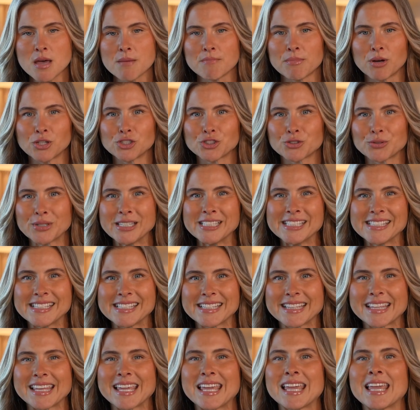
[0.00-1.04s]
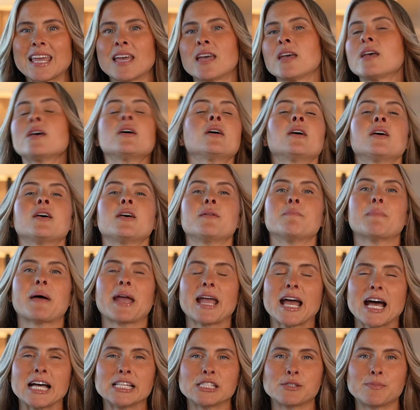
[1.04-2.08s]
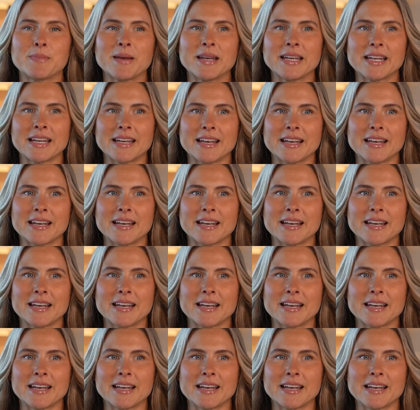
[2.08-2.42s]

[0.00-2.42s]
Most recently, my husband